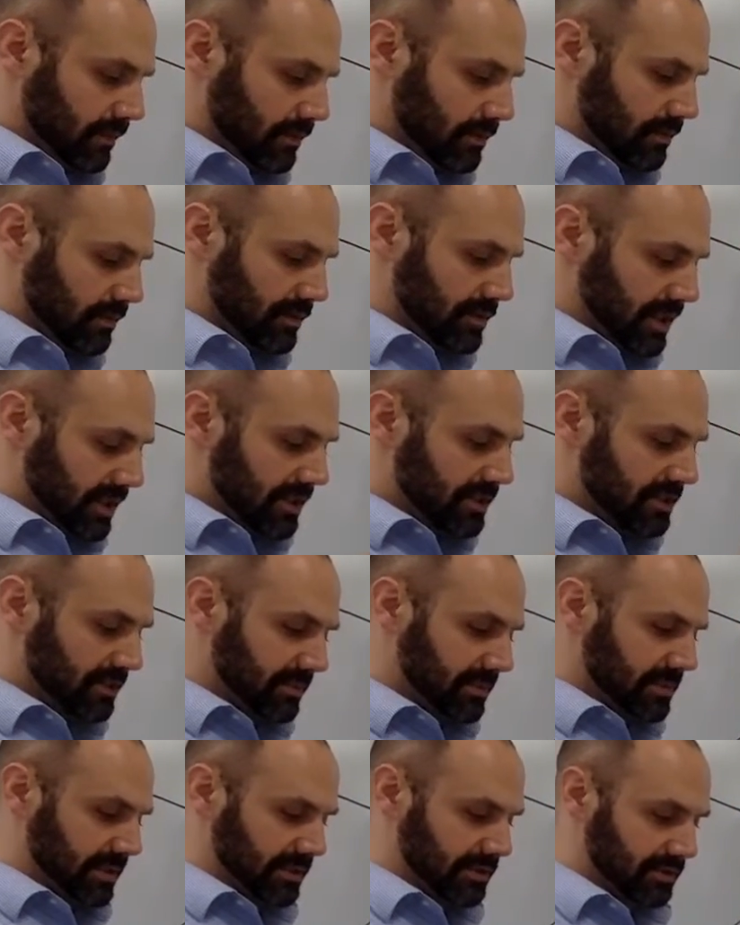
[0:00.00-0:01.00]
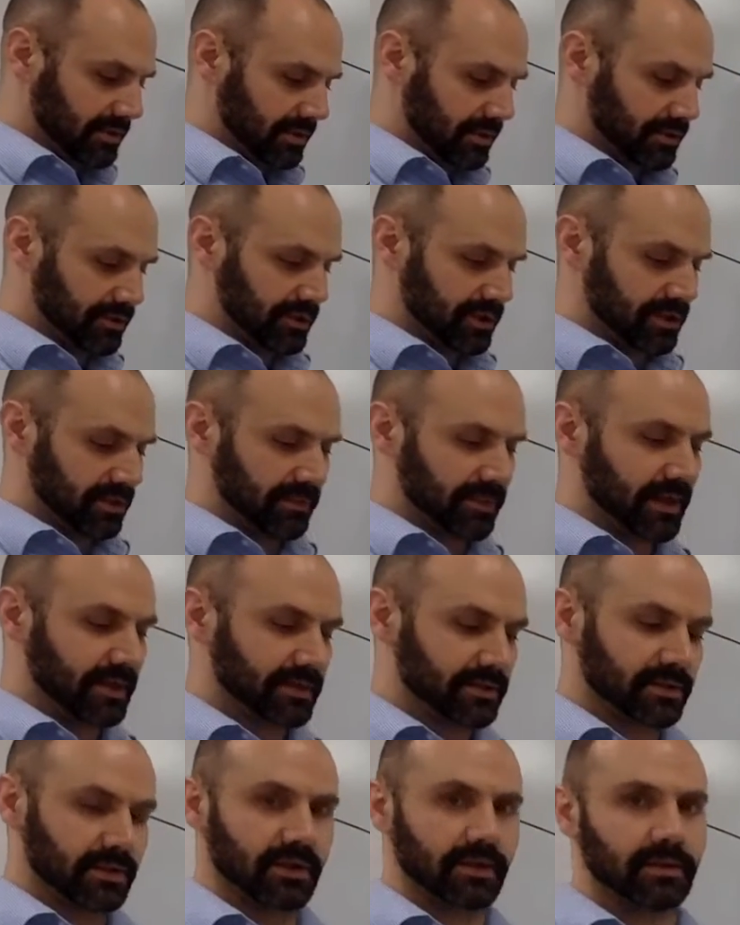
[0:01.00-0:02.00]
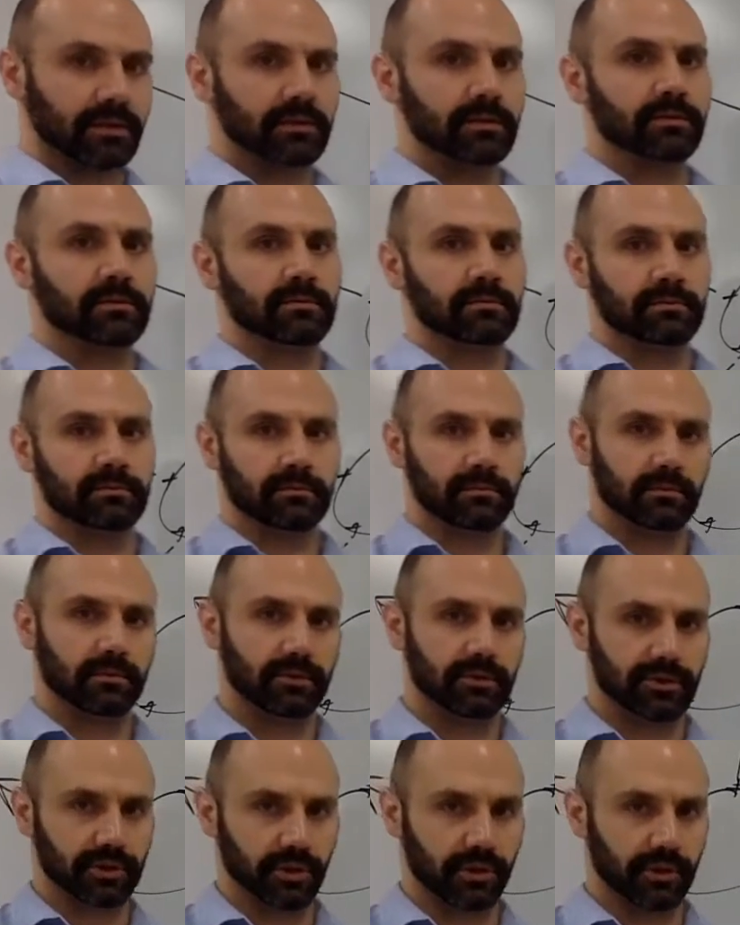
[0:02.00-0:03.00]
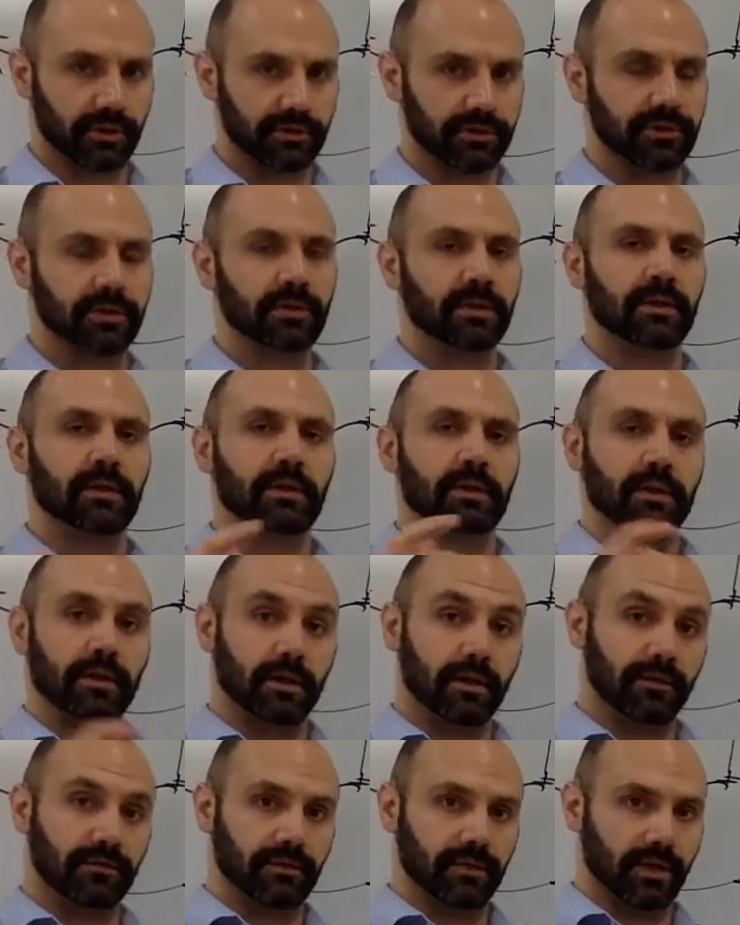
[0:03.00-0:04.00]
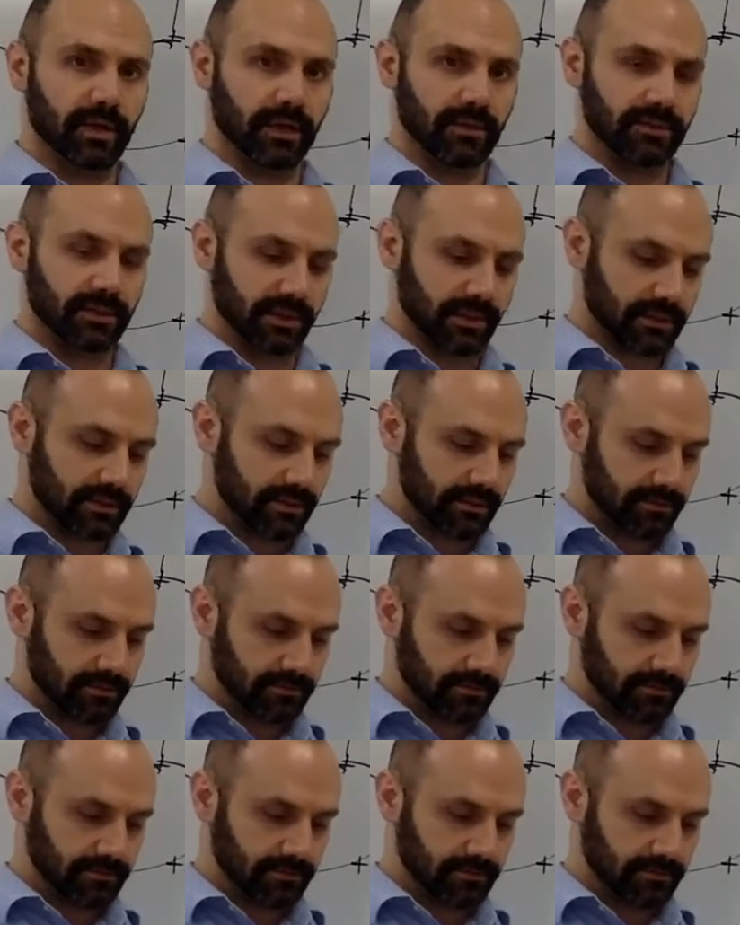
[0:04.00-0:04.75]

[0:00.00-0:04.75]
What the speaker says: the change in potential energy depends on the charge of the object